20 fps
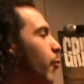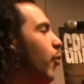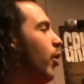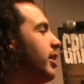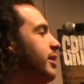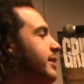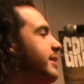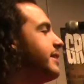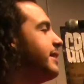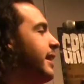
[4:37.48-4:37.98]

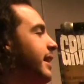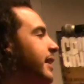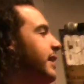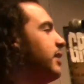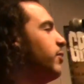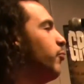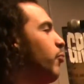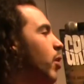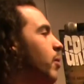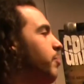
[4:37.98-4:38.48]
one
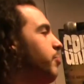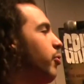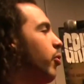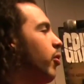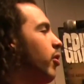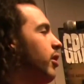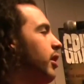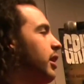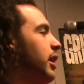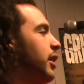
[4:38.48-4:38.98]
city, one
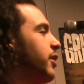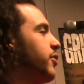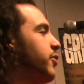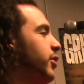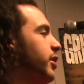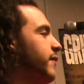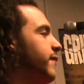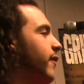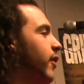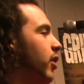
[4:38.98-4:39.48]
port, and like
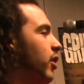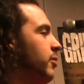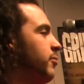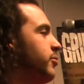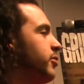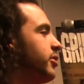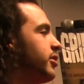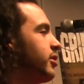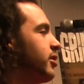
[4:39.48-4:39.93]
30 farms.